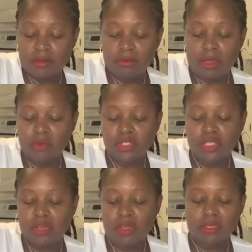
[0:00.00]
Oh, I
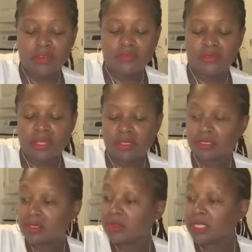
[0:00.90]
wish it all could have fit.
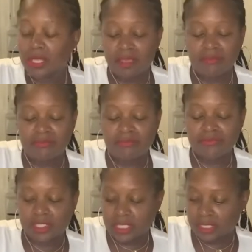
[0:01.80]
It's only like
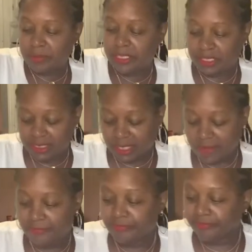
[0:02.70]
6 pieces left.